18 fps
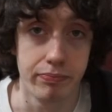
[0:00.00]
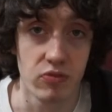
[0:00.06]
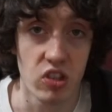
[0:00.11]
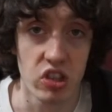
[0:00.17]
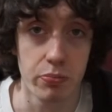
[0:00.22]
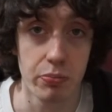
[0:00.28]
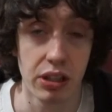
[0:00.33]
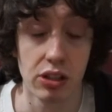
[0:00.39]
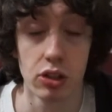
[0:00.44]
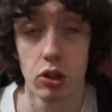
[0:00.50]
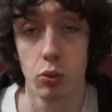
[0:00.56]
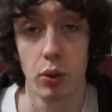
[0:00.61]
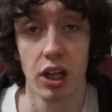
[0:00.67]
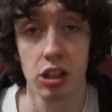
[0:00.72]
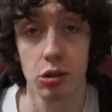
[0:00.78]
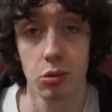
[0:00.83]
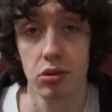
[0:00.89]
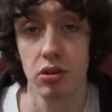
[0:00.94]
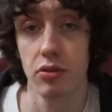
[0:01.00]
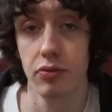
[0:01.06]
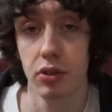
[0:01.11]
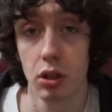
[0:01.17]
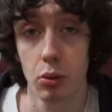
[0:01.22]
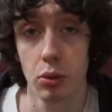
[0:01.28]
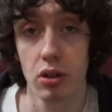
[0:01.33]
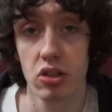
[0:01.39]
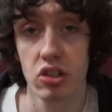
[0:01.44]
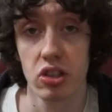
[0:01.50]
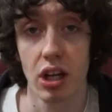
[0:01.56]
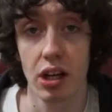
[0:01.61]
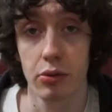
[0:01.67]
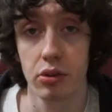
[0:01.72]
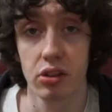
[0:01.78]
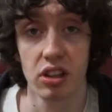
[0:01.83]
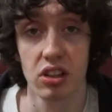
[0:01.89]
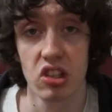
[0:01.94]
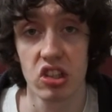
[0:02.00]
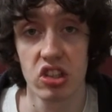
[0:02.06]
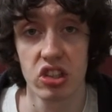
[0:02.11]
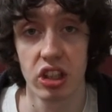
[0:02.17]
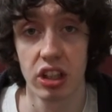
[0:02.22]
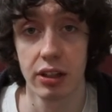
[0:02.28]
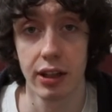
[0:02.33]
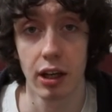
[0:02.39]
just being direct with the viewers, not really just sitting